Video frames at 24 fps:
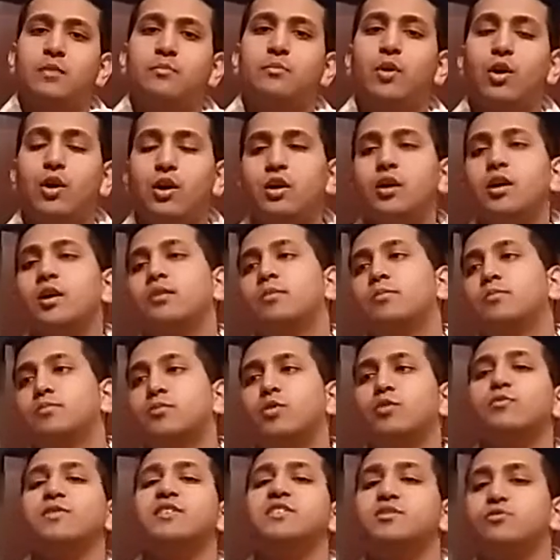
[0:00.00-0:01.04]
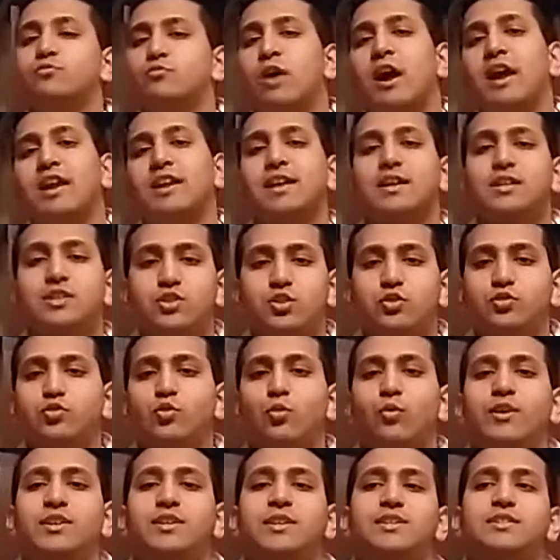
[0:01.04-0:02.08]
But the reason why I guess they're
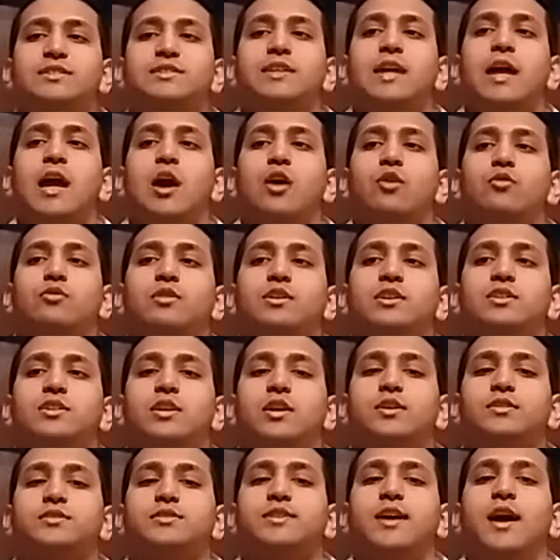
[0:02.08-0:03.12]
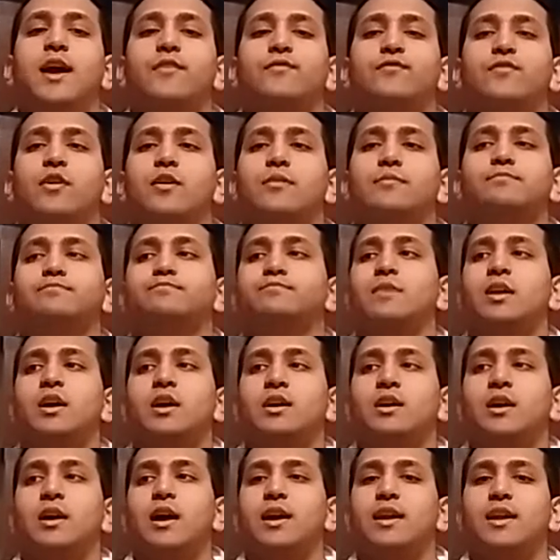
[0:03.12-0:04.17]
doing this now, aside from
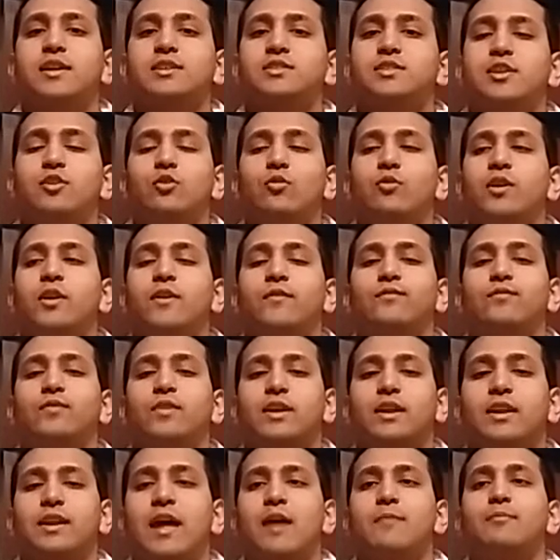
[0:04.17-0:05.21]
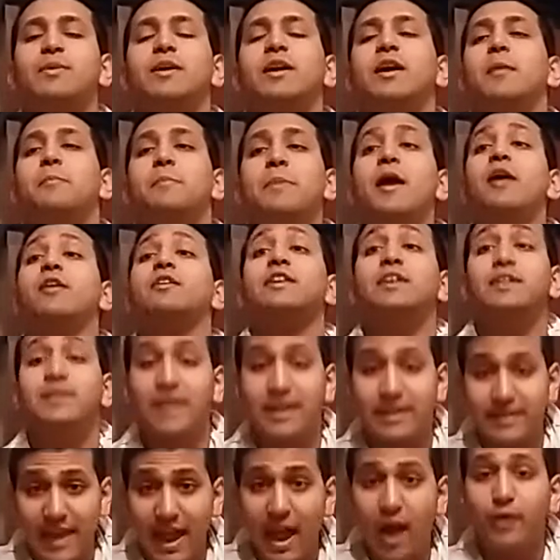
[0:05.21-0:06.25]
I guess they don't want to freaking have, but apparently
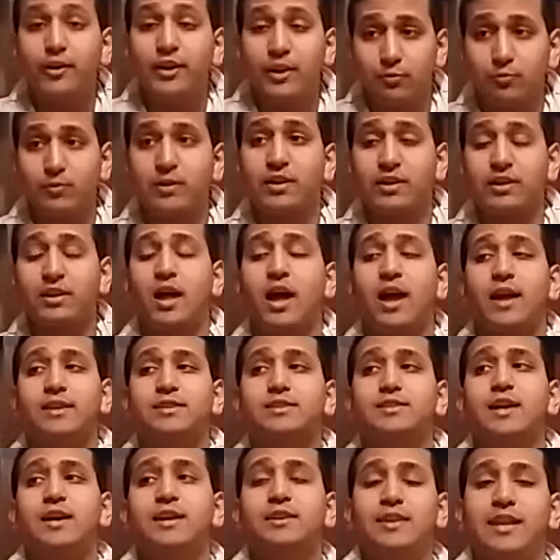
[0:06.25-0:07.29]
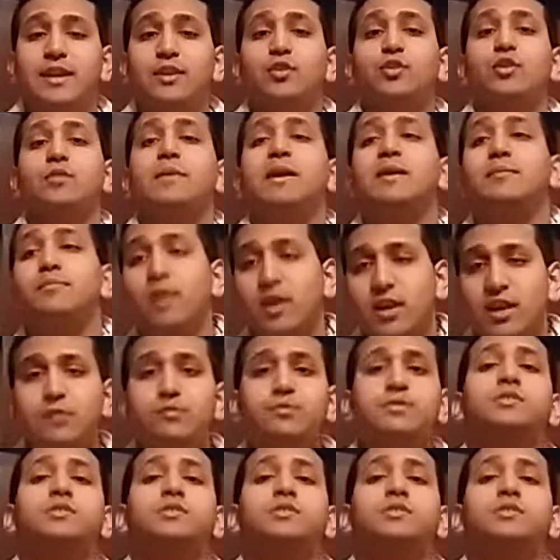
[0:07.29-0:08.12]
they realize that they're gonna make money